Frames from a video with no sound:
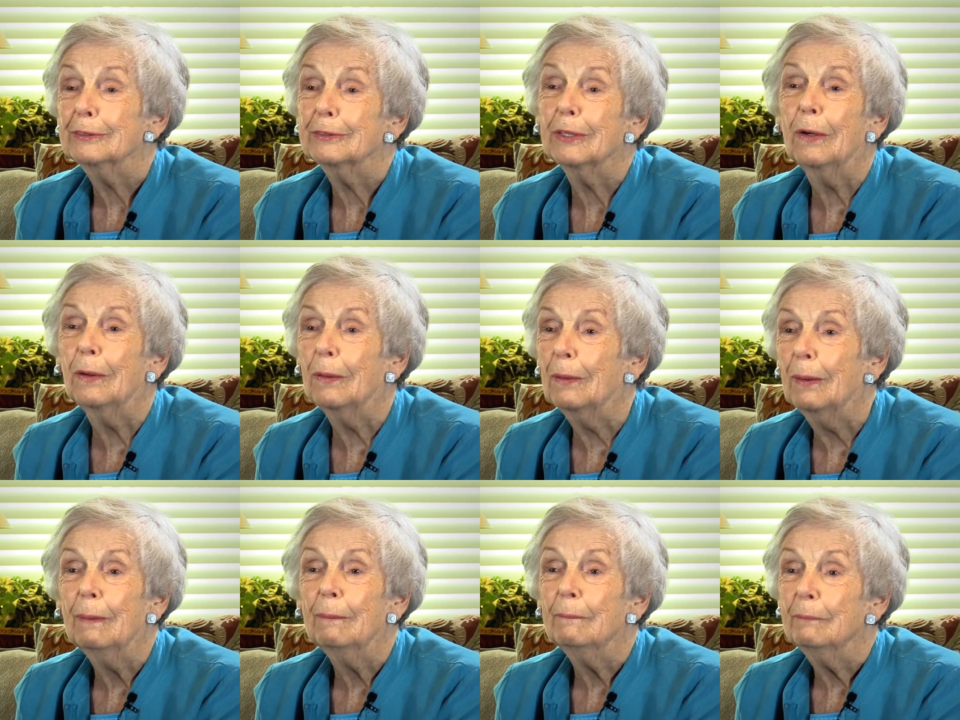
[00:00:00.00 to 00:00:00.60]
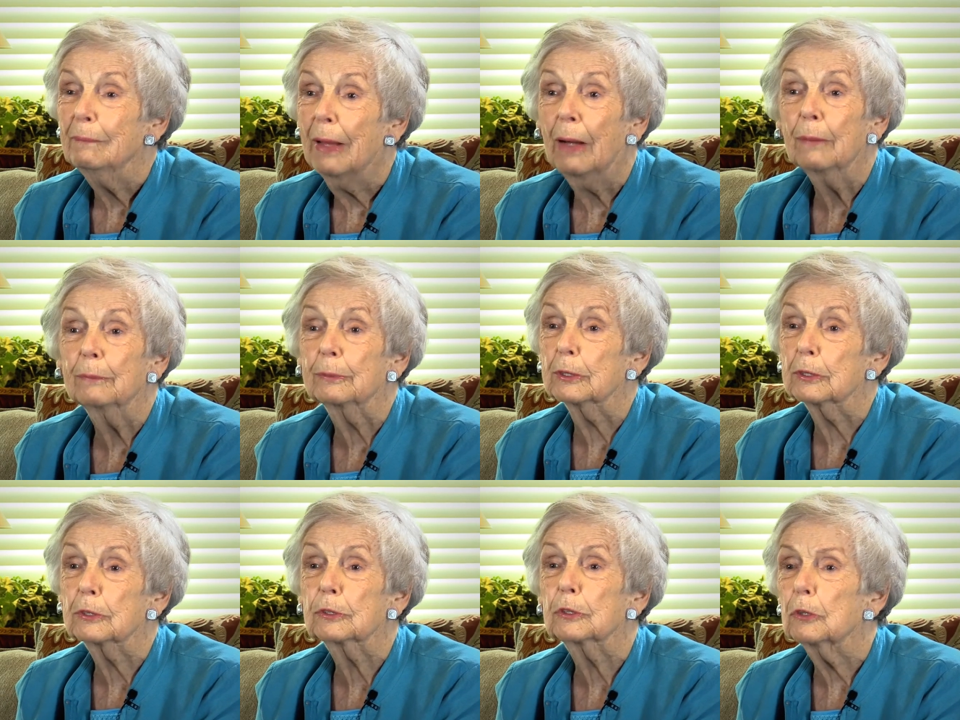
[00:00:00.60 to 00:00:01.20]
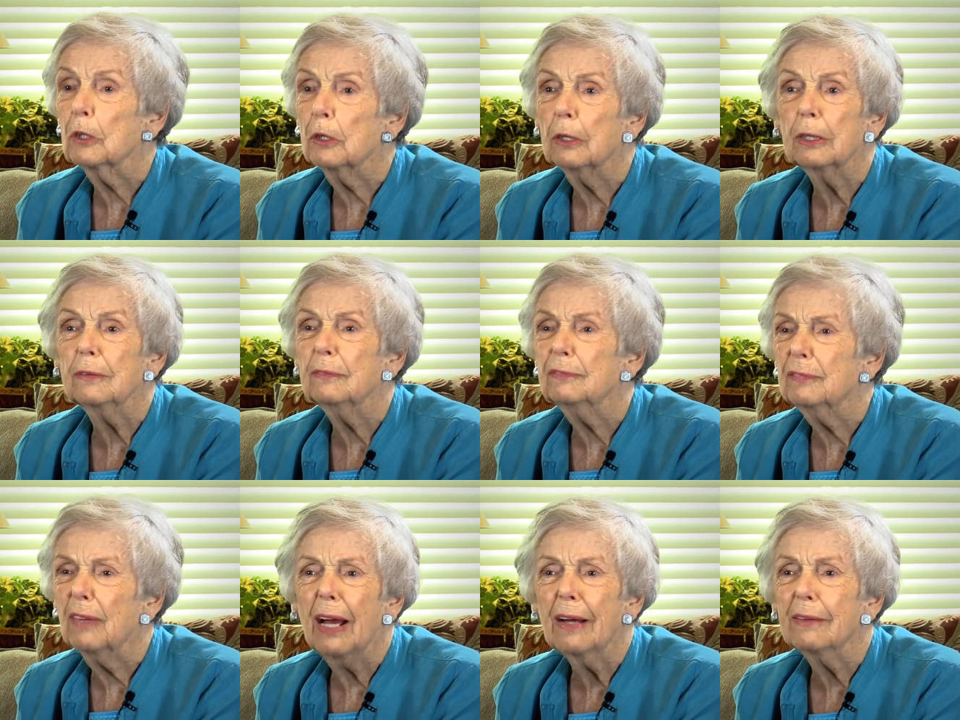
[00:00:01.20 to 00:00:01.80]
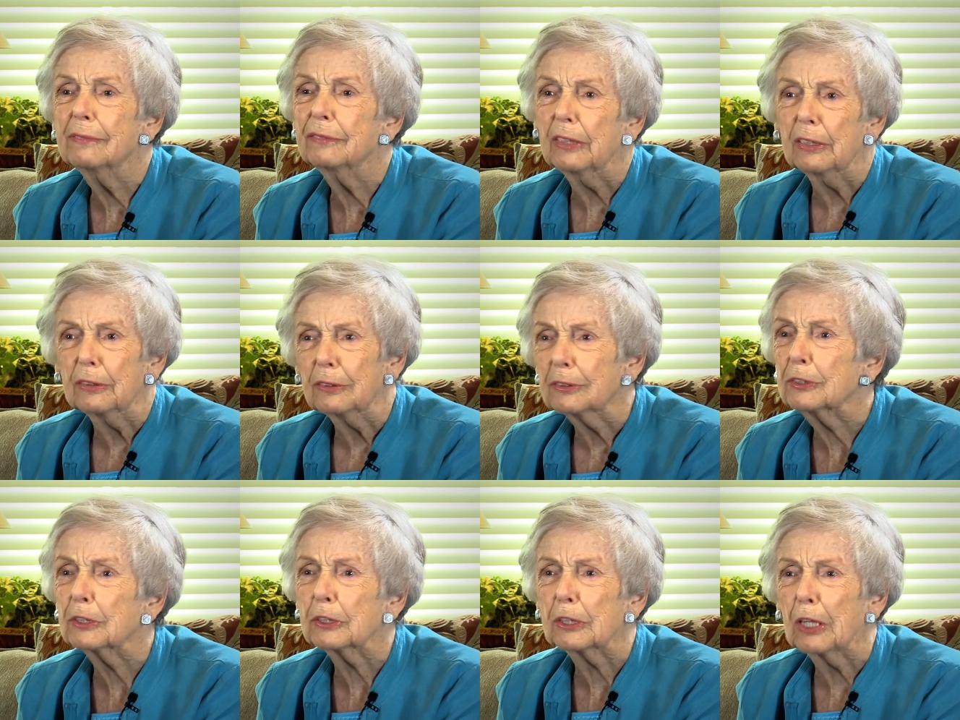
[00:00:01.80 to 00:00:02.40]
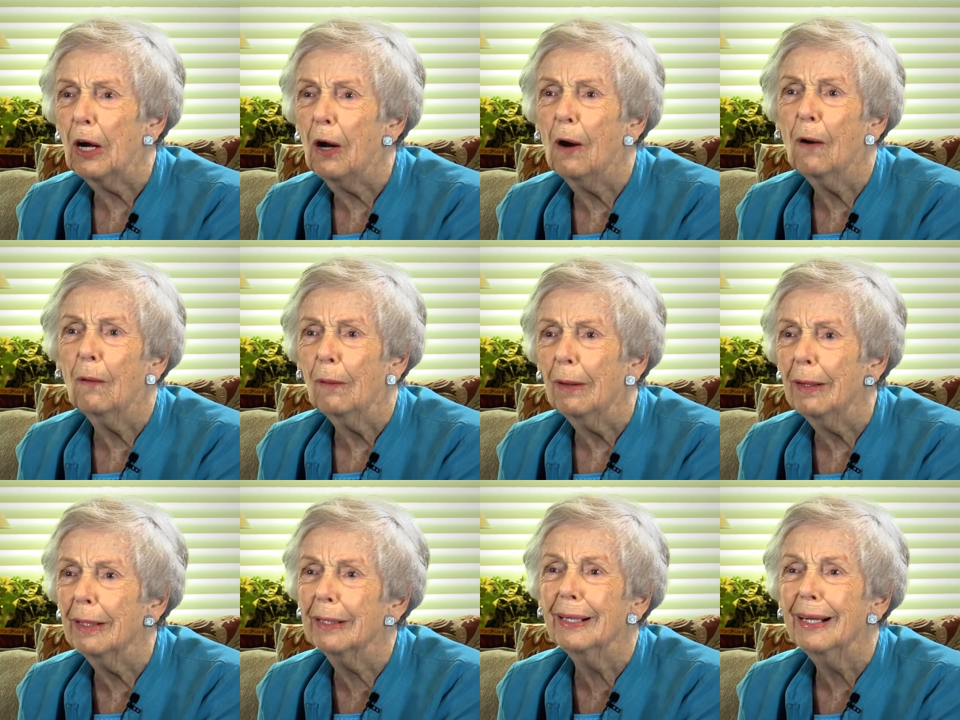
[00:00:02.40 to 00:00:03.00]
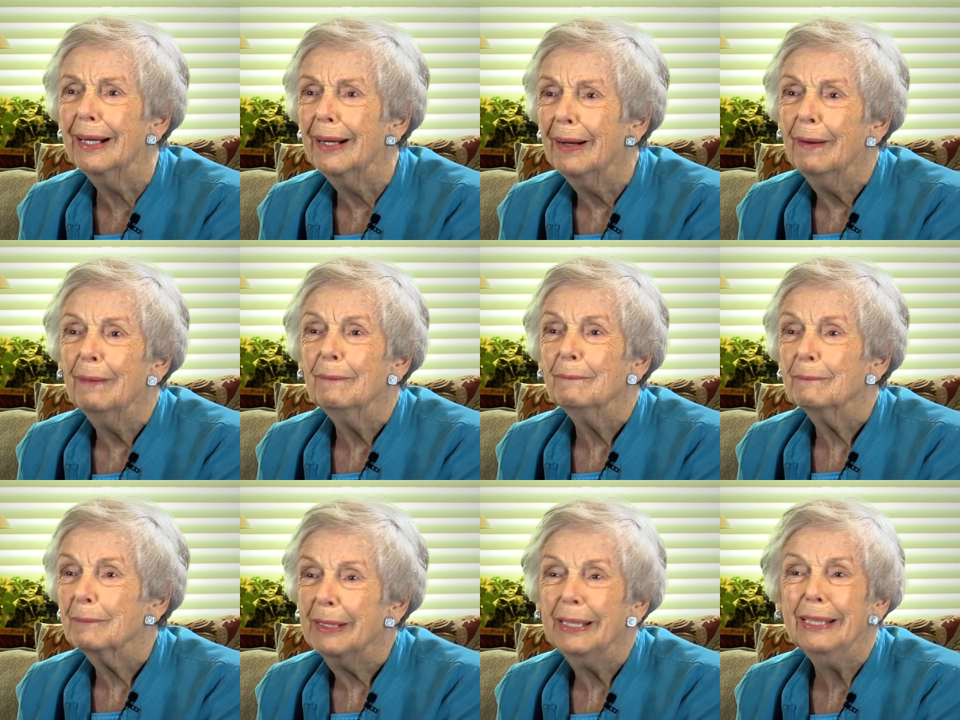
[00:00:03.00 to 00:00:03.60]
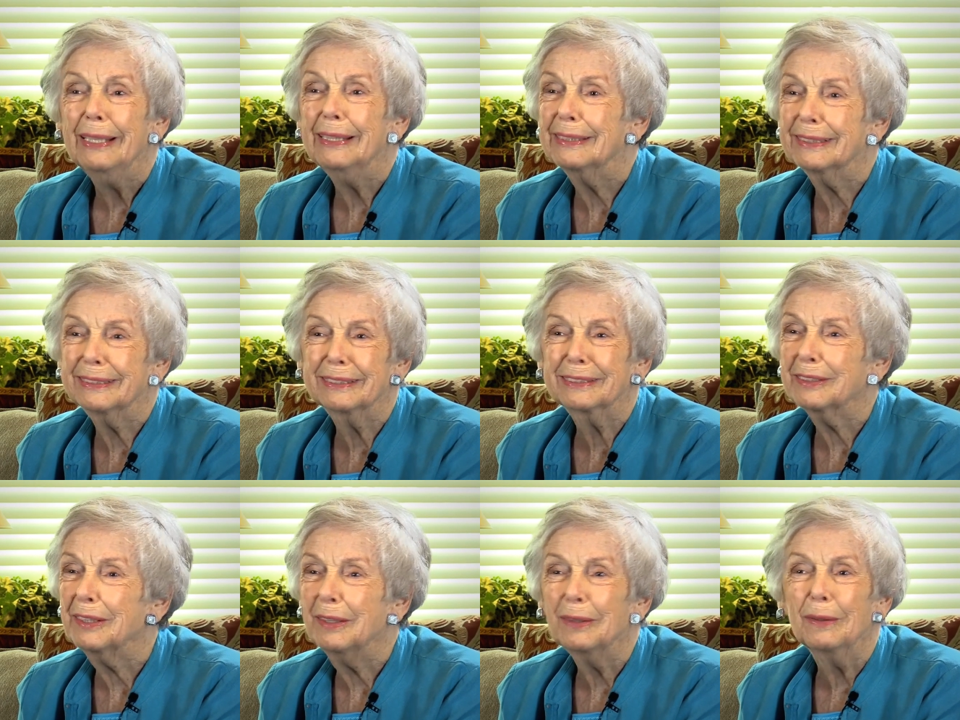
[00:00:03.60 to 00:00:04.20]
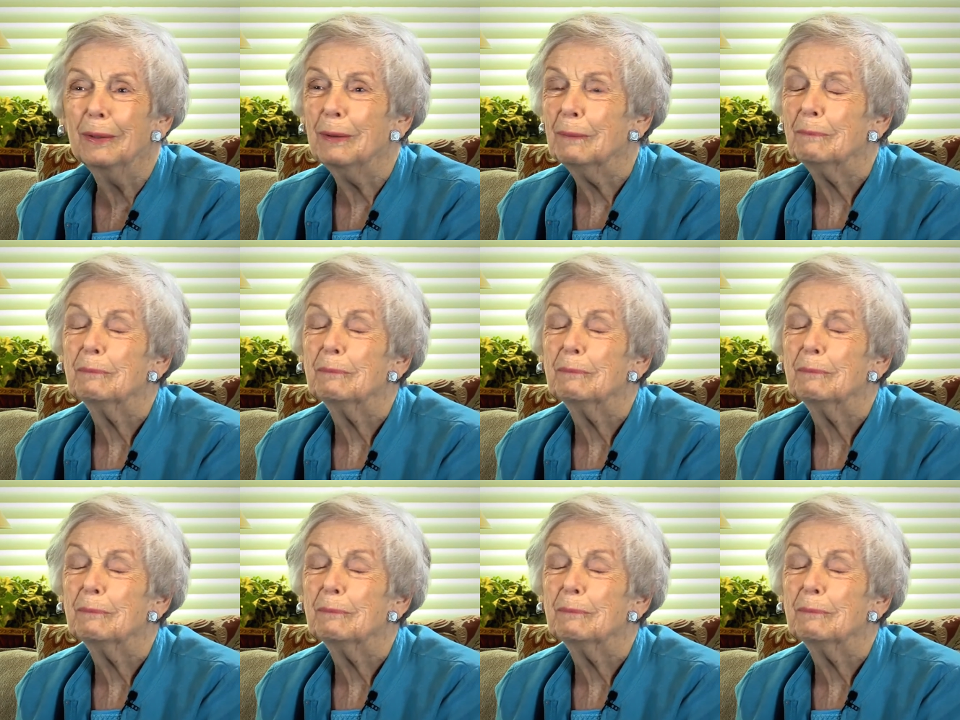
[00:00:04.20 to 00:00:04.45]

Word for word: So that was 35 years ago. He's still